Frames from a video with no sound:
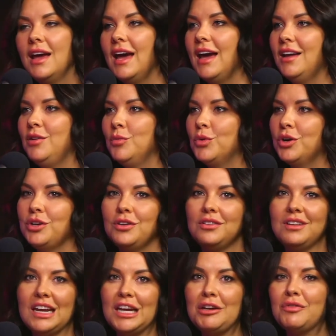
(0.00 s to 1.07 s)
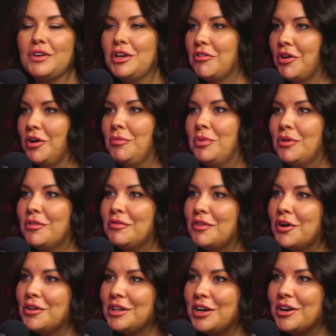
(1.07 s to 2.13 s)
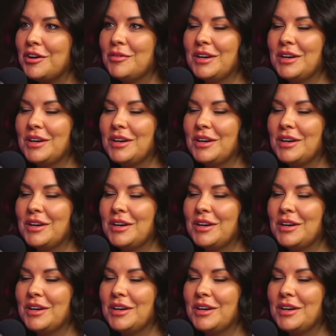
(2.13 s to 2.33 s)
and what you need for your own portfolio,